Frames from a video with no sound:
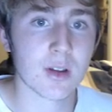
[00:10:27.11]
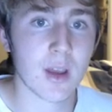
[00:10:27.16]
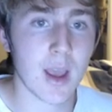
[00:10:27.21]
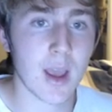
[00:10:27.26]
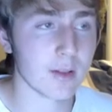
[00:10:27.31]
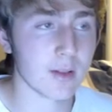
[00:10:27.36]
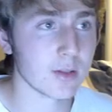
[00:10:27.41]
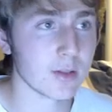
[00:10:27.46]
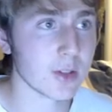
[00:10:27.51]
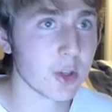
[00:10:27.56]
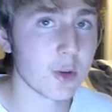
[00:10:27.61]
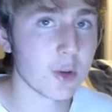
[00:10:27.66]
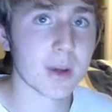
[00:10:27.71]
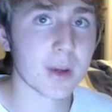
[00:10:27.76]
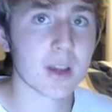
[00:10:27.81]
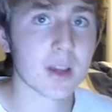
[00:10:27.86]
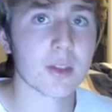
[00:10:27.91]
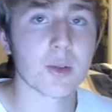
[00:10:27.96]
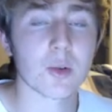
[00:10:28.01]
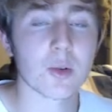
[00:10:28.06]
and
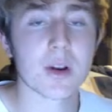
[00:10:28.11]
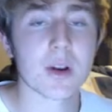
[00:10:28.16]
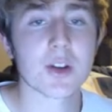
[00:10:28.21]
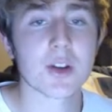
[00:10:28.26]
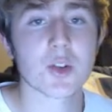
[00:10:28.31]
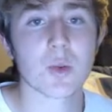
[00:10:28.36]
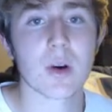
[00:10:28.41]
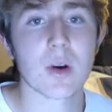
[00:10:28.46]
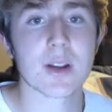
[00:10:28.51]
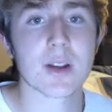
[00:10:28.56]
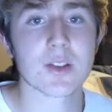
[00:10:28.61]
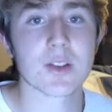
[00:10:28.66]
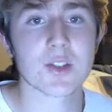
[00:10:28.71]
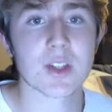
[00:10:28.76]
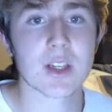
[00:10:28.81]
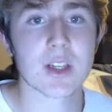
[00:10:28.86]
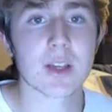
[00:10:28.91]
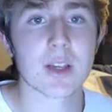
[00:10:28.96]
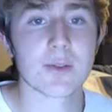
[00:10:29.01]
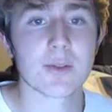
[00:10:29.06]
looping through each one and
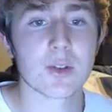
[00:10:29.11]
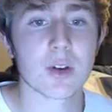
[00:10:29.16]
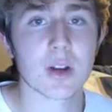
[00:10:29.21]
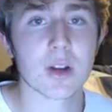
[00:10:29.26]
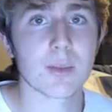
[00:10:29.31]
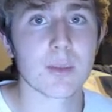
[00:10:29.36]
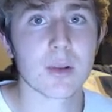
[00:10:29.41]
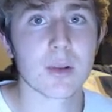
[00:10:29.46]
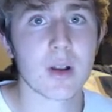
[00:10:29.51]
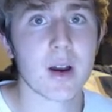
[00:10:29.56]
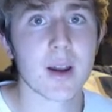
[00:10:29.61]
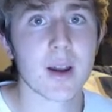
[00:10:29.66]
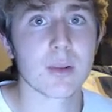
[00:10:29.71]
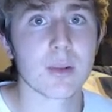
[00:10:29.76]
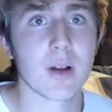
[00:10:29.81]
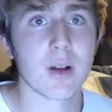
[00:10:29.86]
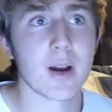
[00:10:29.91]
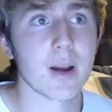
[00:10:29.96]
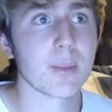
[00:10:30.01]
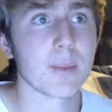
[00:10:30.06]
seeing if you can
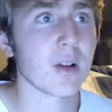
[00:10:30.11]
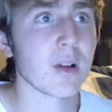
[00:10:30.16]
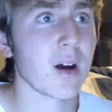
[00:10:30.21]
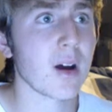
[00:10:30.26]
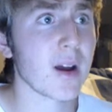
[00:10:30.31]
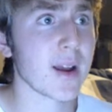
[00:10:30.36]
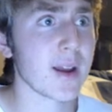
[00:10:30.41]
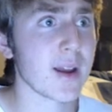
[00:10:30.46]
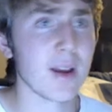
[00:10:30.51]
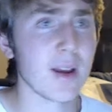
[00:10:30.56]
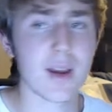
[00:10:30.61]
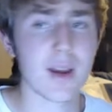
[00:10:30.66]
apply,